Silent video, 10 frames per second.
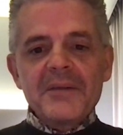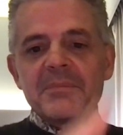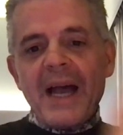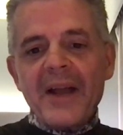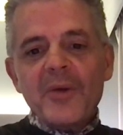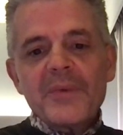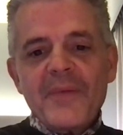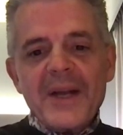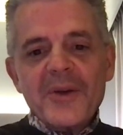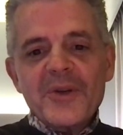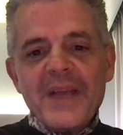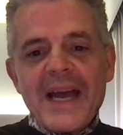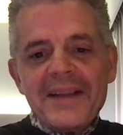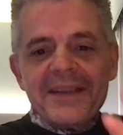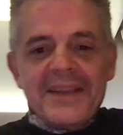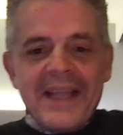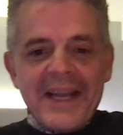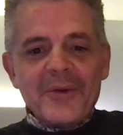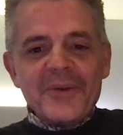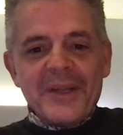I don't, if I don't do that, they
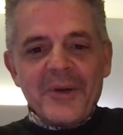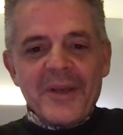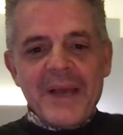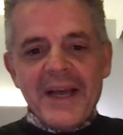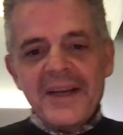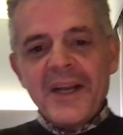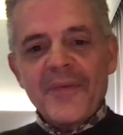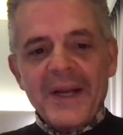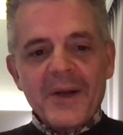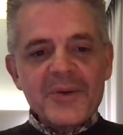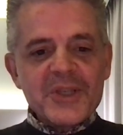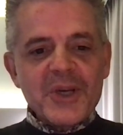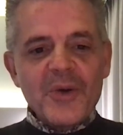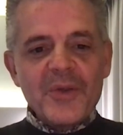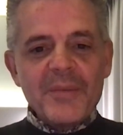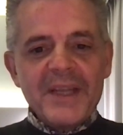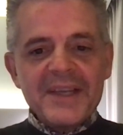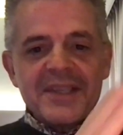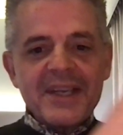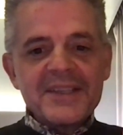don't, they don't get mad. And if I don't show them
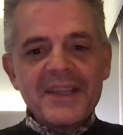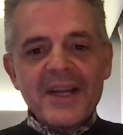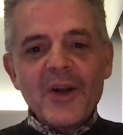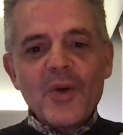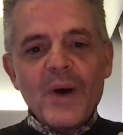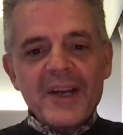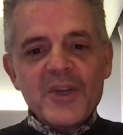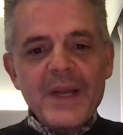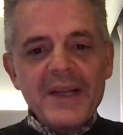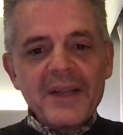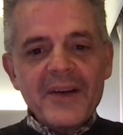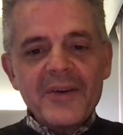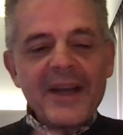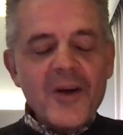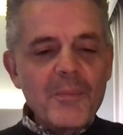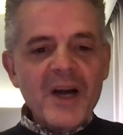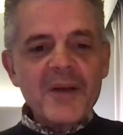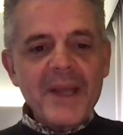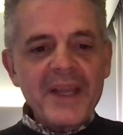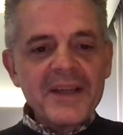these things that they're going to want to tweak later, they don't
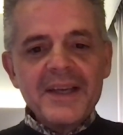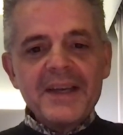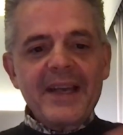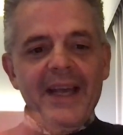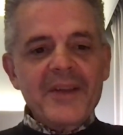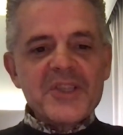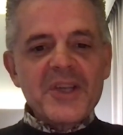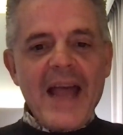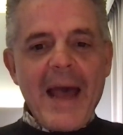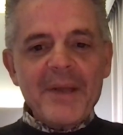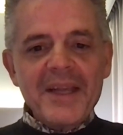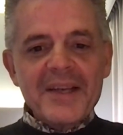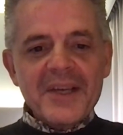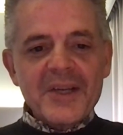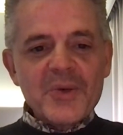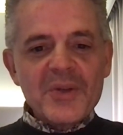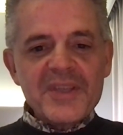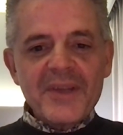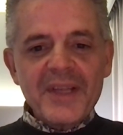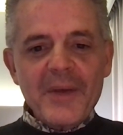bug me. And they're still happy because it controls
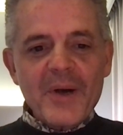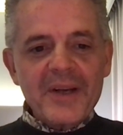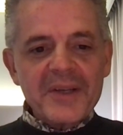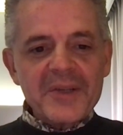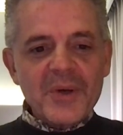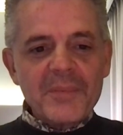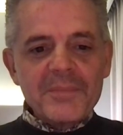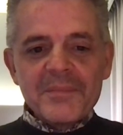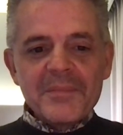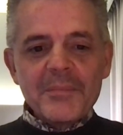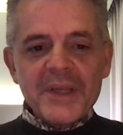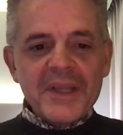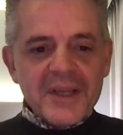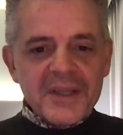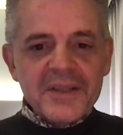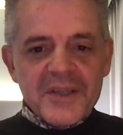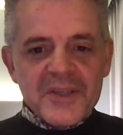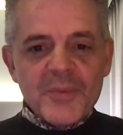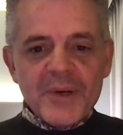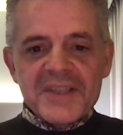everything they want to control. But the
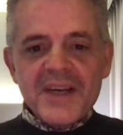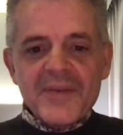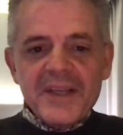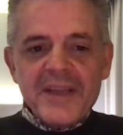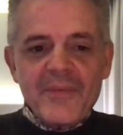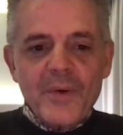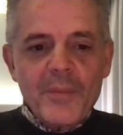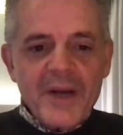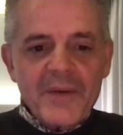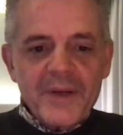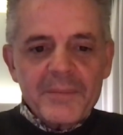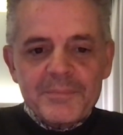consumer doesn't ever get that full benefit.